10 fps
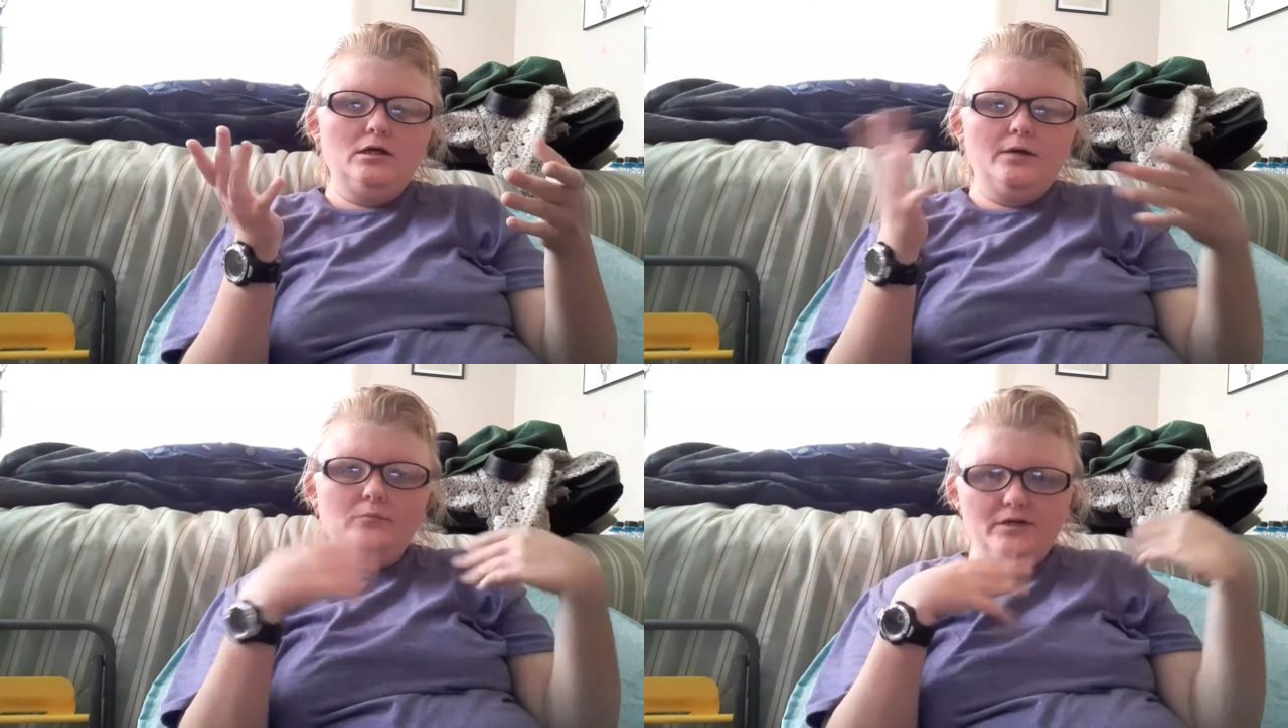
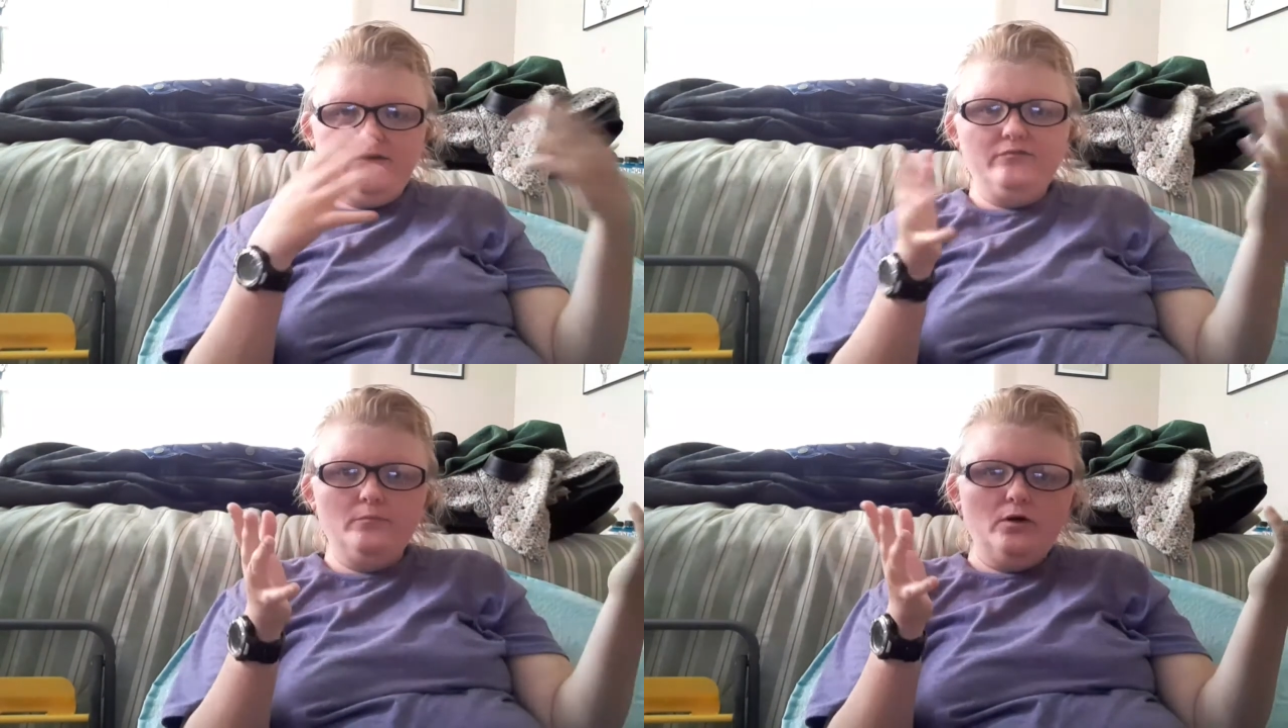I'm going to
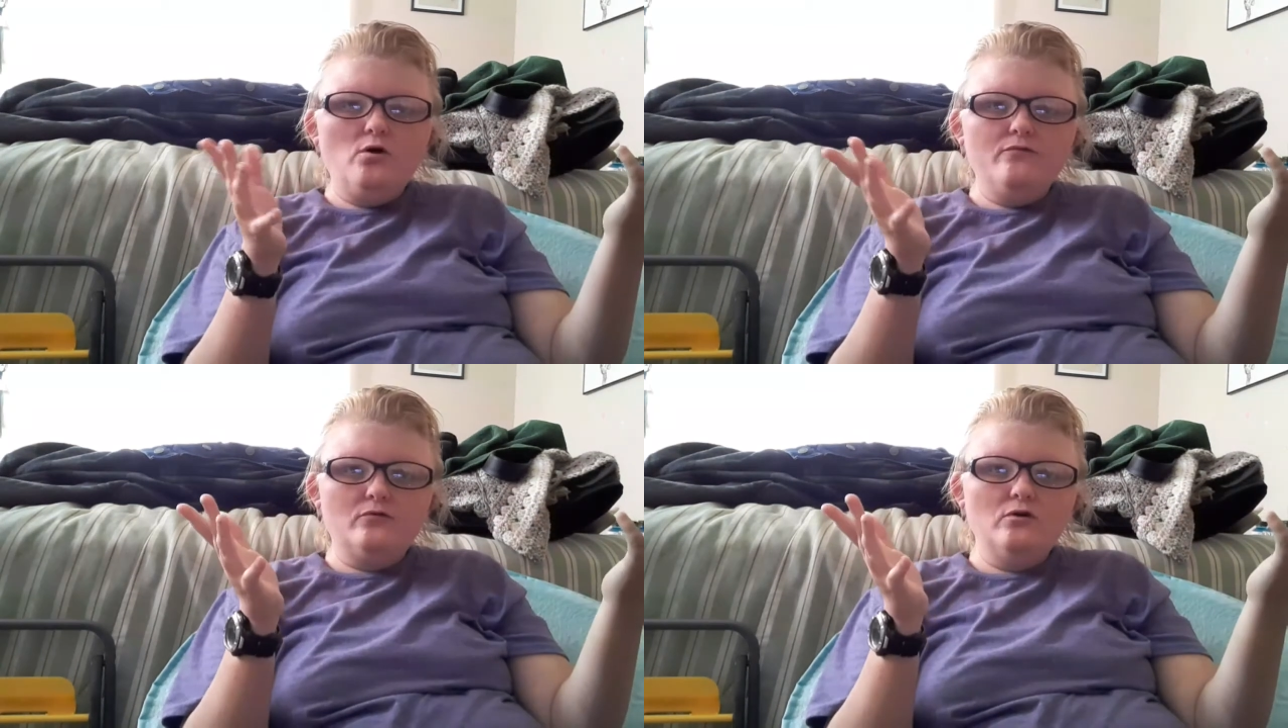give you my
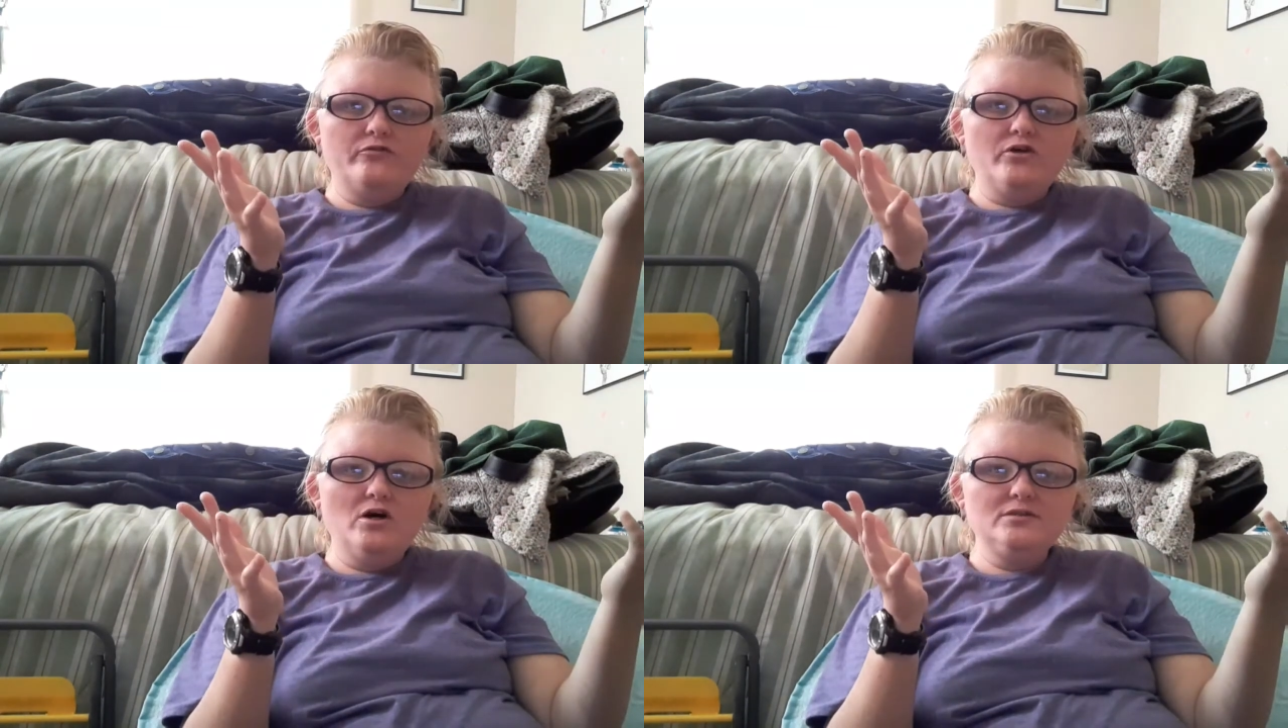overall
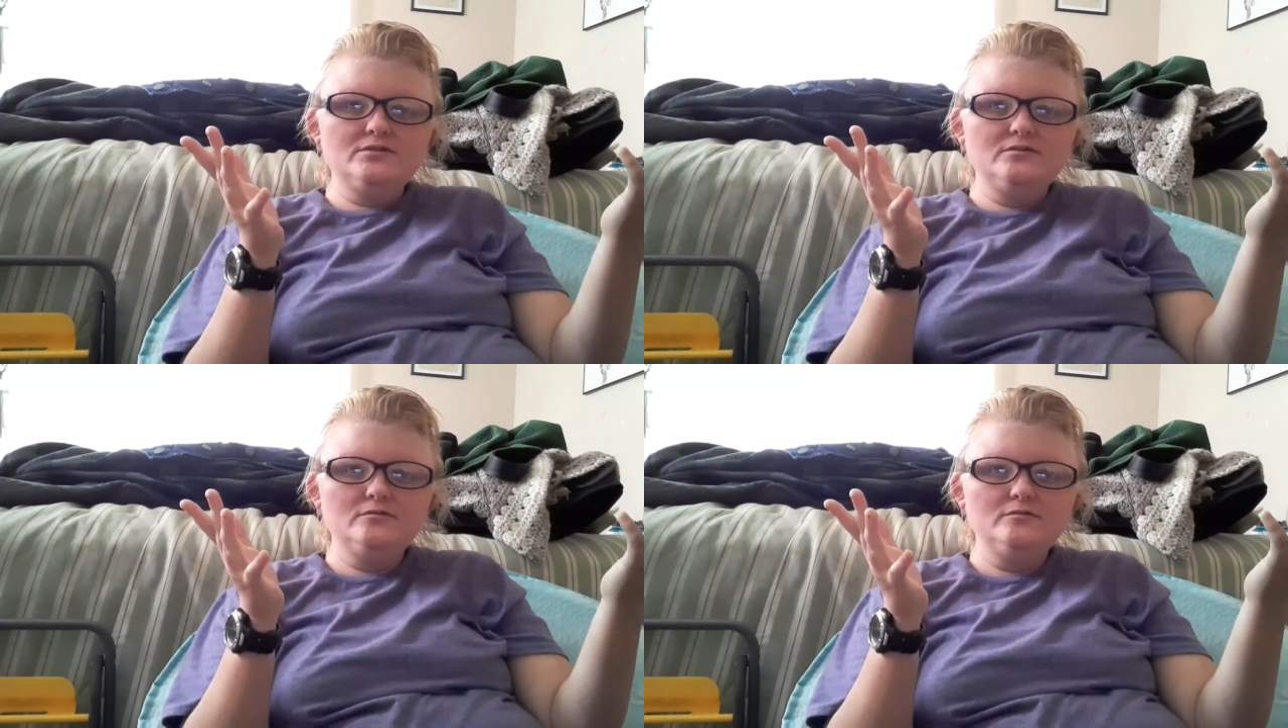
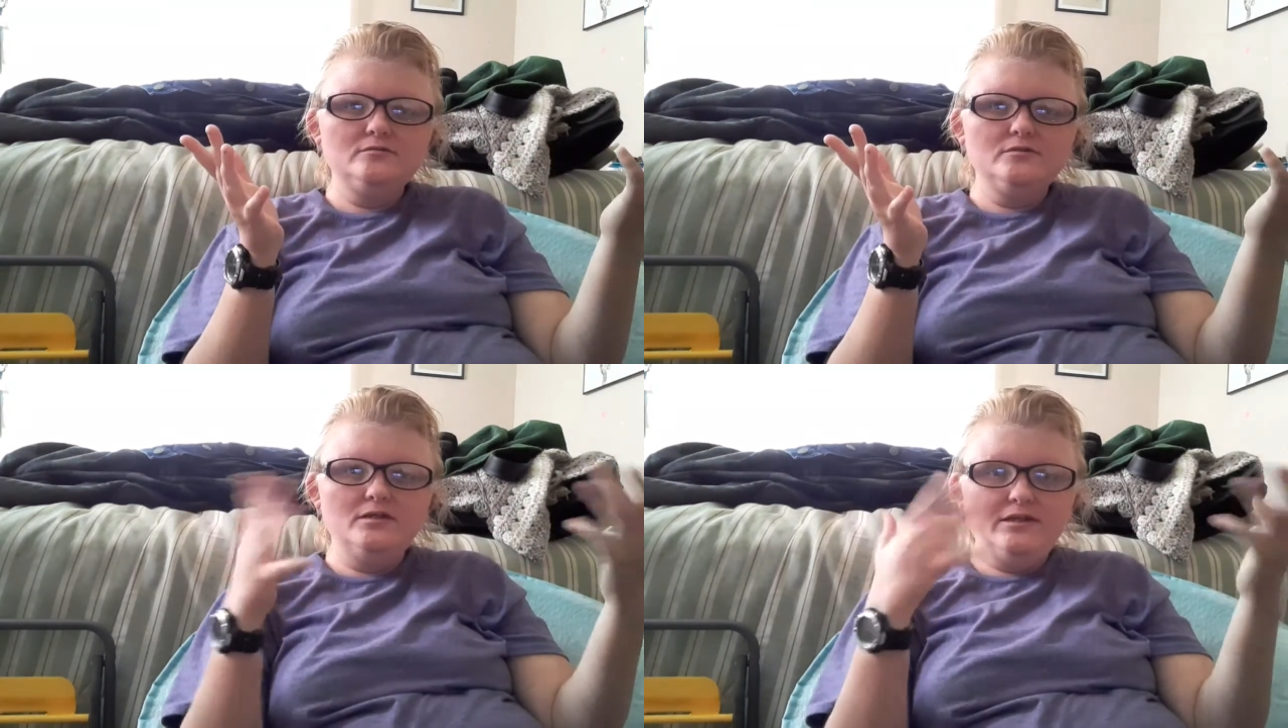thoughts,
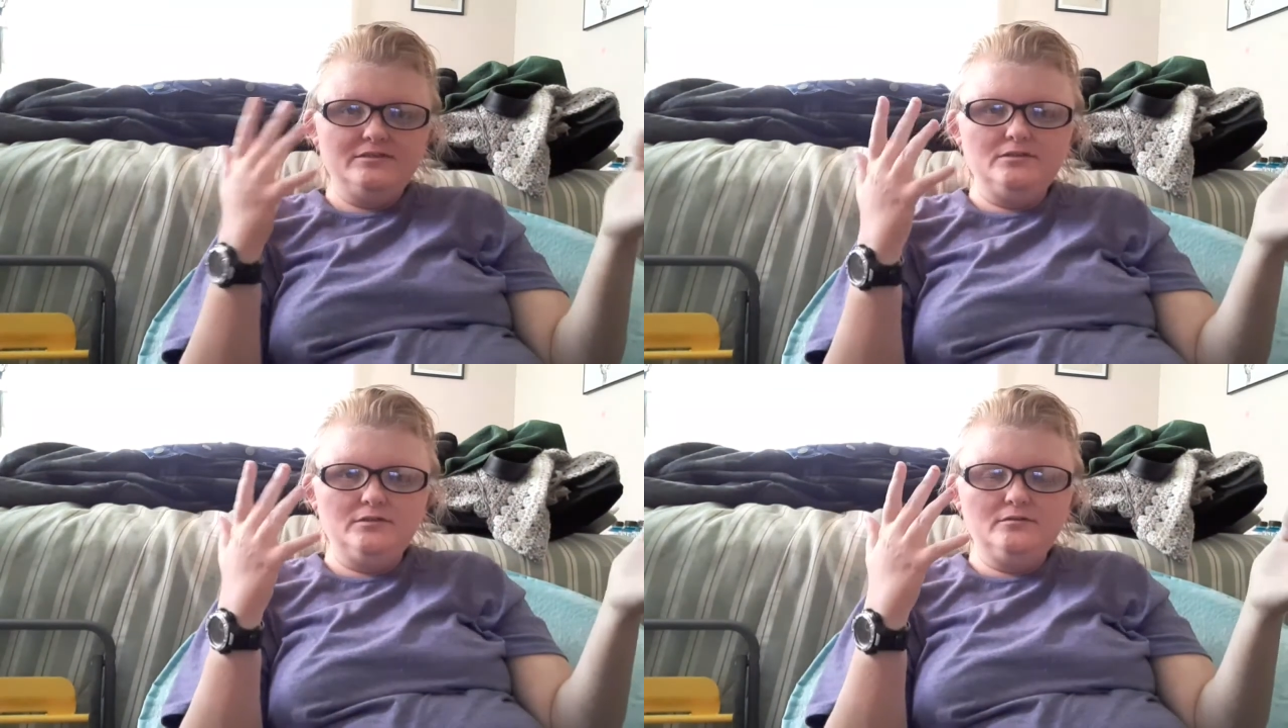and
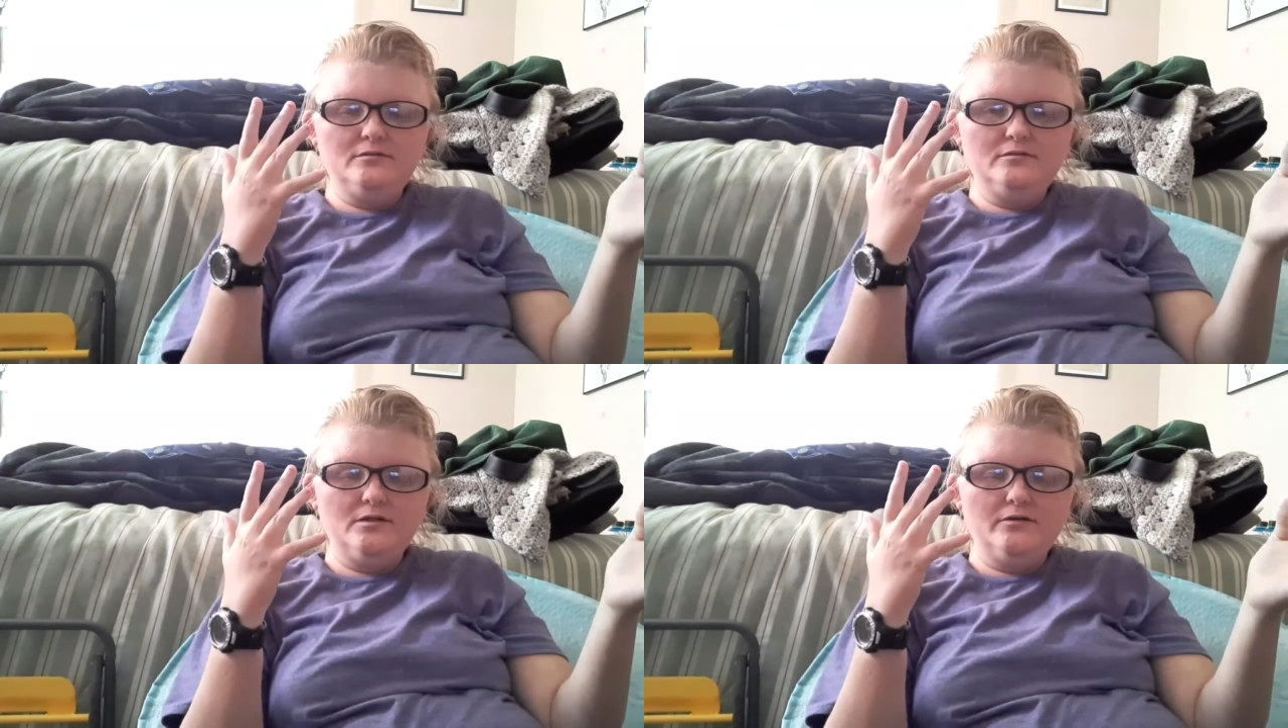that's it,
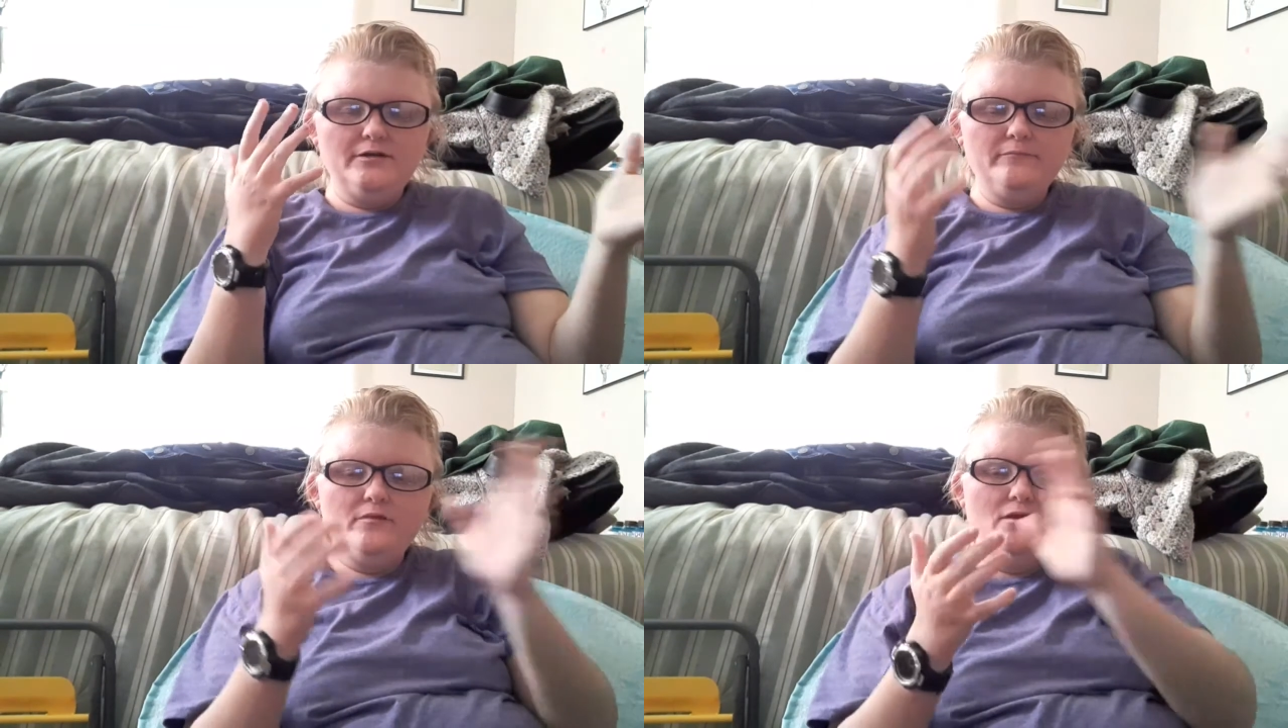
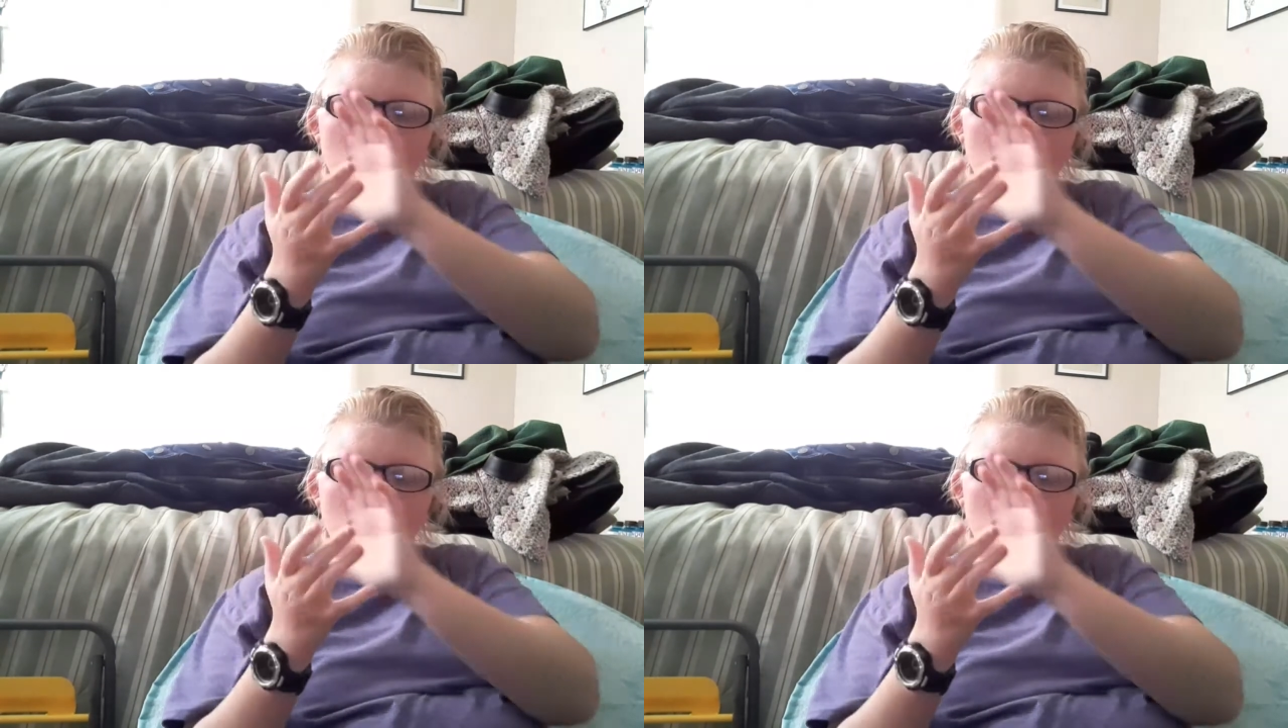alright?